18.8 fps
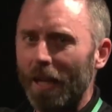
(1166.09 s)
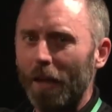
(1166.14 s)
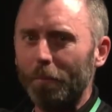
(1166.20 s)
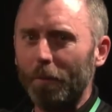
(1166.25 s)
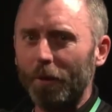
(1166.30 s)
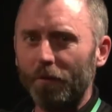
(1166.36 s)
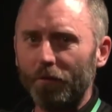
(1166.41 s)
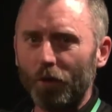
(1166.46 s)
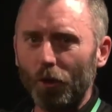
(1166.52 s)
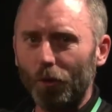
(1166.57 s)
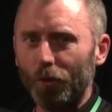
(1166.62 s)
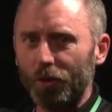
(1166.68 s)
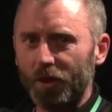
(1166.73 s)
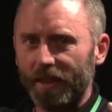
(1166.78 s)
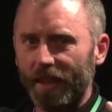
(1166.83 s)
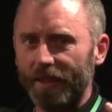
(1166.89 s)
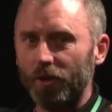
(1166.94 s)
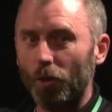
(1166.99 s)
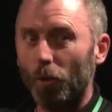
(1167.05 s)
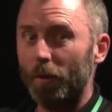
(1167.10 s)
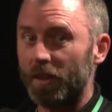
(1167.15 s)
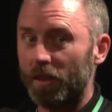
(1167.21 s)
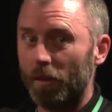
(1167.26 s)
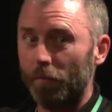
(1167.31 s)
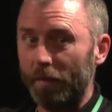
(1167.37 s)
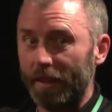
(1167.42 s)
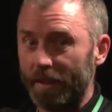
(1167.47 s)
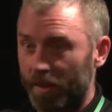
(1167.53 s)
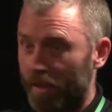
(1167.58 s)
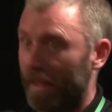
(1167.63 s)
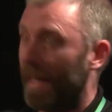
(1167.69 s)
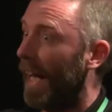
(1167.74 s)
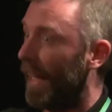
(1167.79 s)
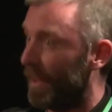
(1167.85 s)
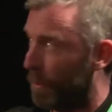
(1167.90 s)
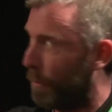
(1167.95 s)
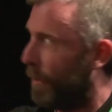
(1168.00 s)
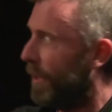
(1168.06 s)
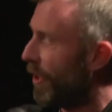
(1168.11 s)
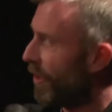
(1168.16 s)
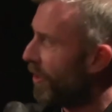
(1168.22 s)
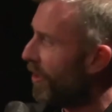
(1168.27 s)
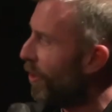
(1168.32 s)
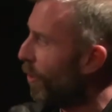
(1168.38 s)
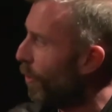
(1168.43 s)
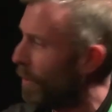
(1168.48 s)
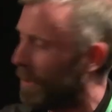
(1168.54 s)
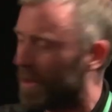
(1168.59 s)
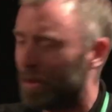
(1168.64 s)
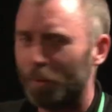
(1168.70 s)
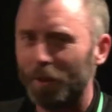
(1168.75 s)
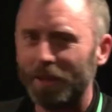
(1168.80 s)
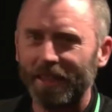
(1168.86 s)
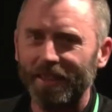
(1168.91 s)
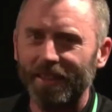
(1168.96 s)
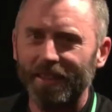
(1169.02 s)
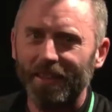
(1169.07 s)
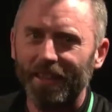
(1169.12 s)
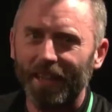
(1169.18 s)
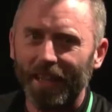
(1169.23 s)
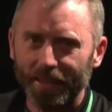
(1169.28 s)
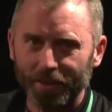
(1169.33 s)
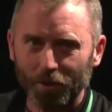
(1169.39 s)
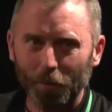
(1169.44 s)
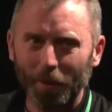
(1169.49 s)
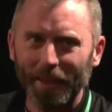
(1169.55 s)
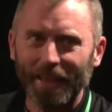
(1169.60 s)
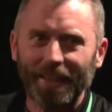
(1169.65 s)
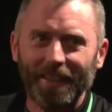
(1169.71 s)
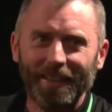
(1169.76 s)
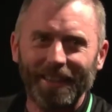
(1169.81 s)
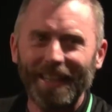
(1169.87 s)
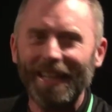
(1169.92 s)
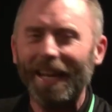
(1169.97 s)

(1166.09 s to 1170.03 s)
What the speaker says: But of course, there's always the risk, as we just saw with Twitter last week.